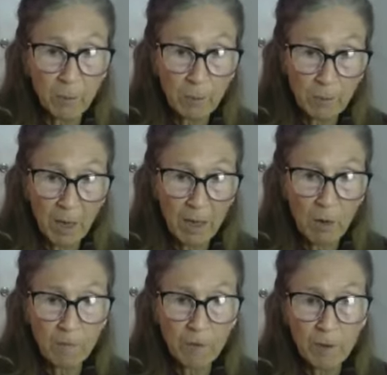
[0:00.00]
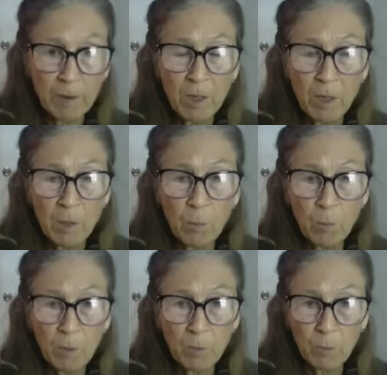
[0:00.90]
were brought over.
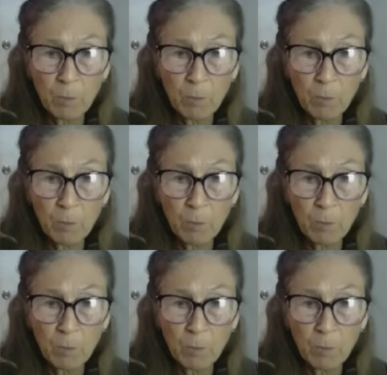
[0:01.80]
What